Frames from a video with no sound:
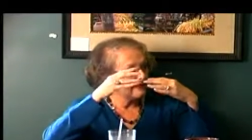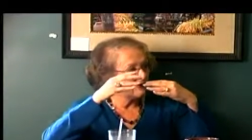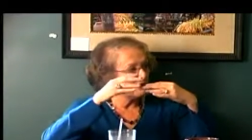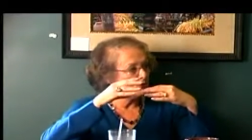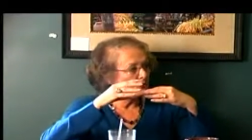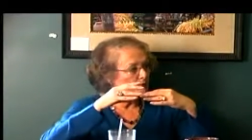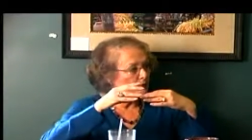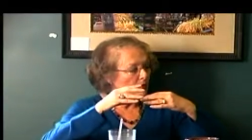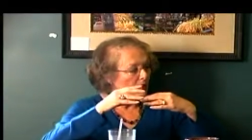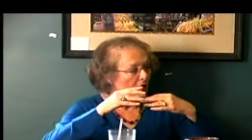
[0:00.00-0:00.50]

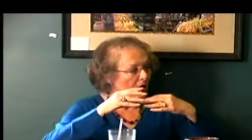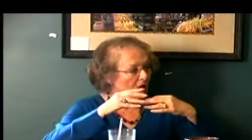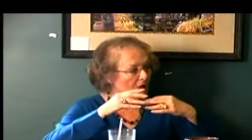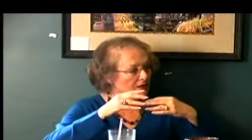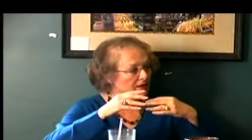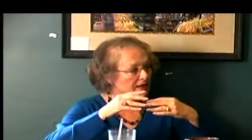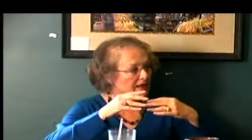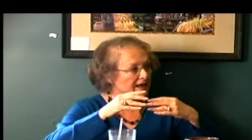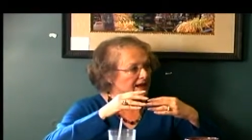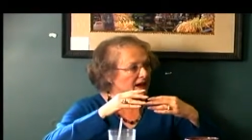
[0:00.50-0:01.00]
that
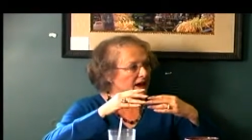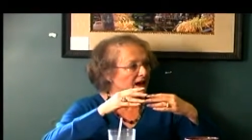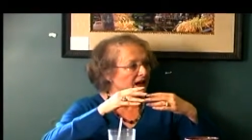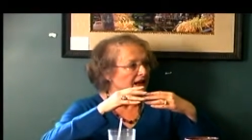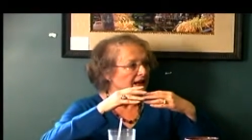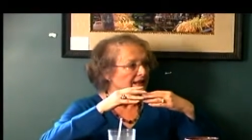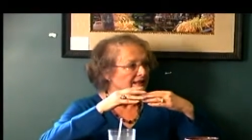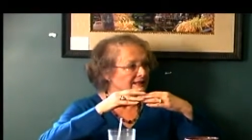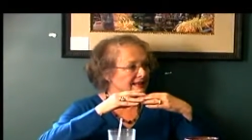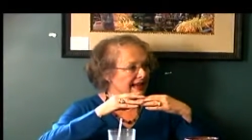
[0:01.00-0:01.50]
draw the
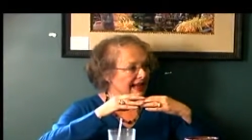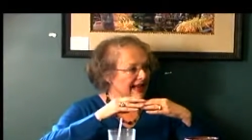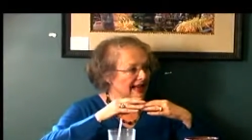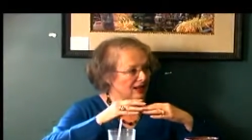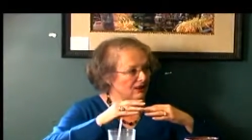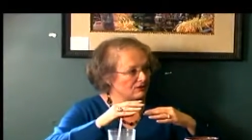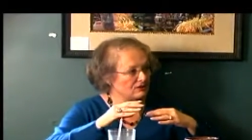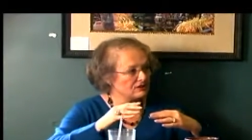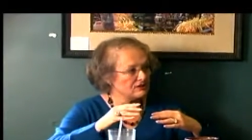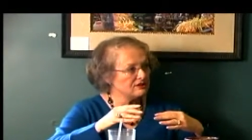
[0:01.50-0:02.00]
eye
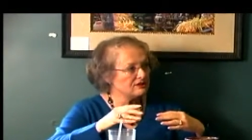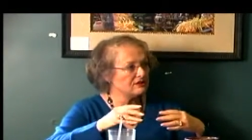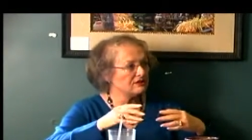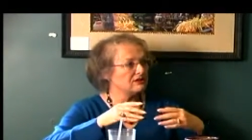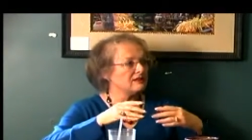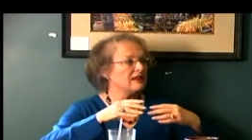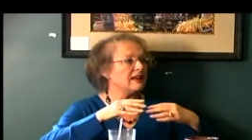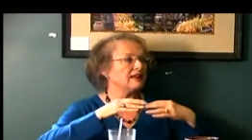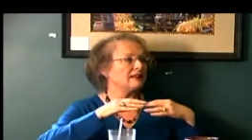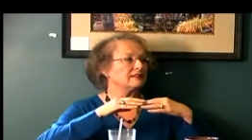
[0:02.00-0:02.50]
down to
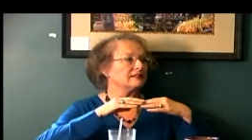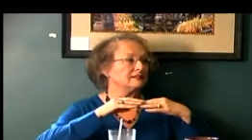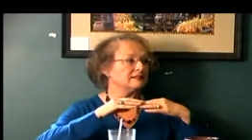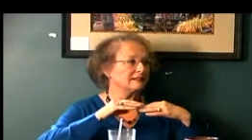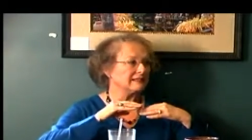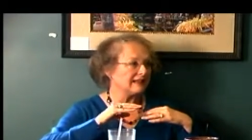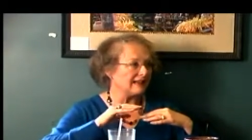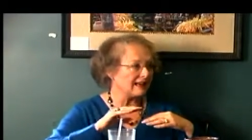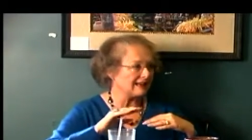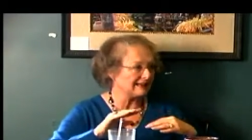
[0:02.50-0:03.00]
the
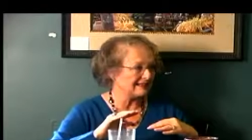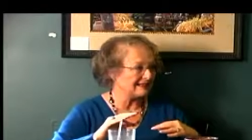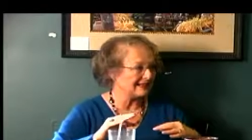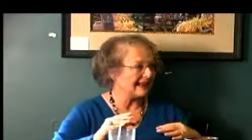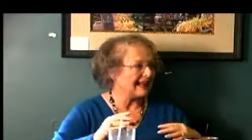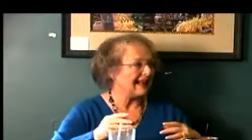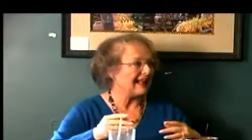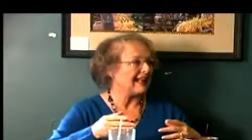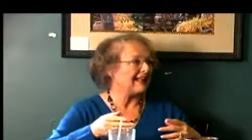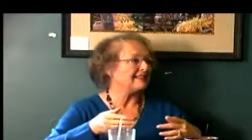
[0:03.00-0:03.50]
next line,
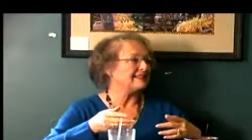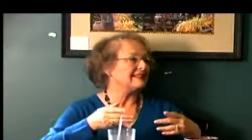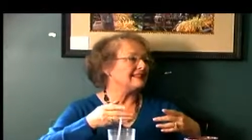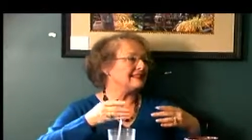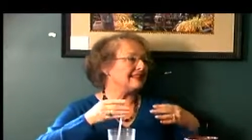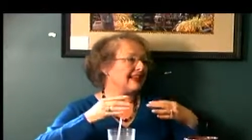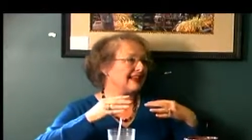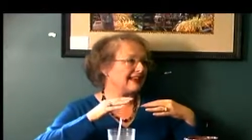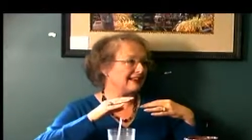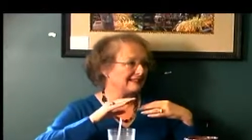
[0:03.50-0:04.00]
and the
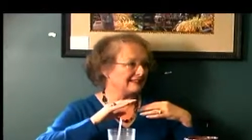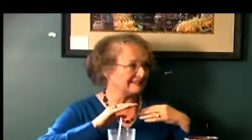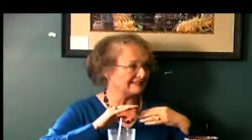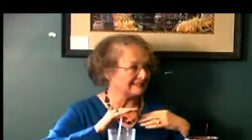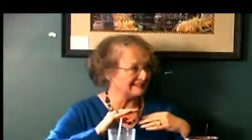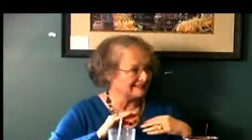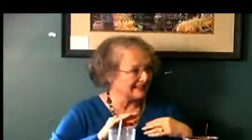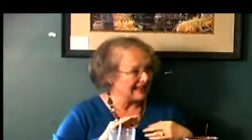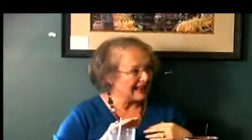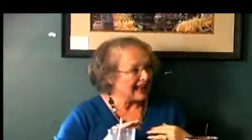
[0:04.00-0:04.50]

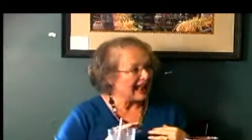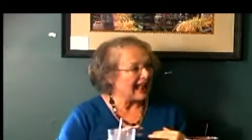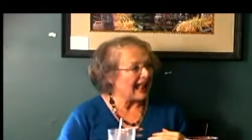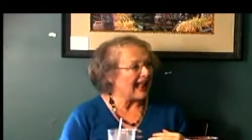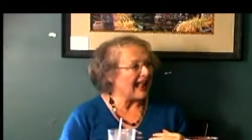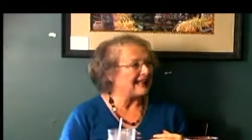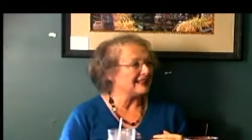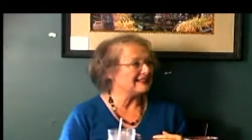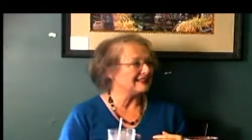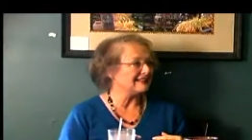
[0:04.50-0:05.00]
next,
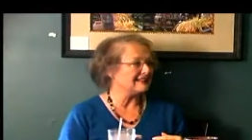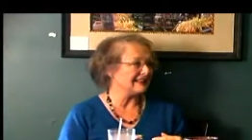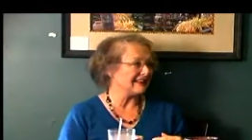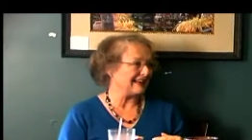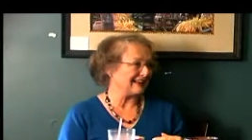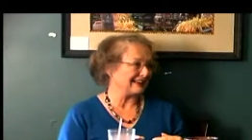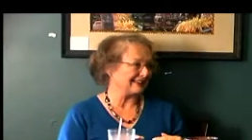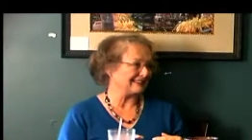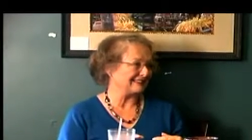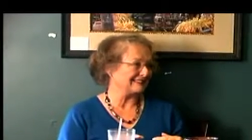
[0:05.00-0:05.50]
and the
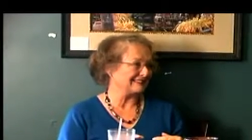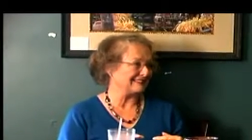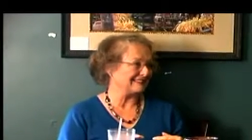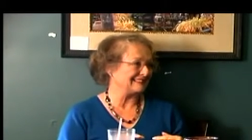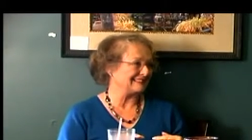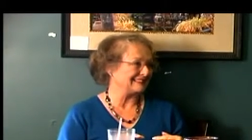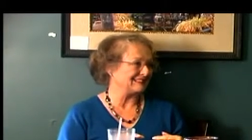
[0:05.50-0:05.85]
next.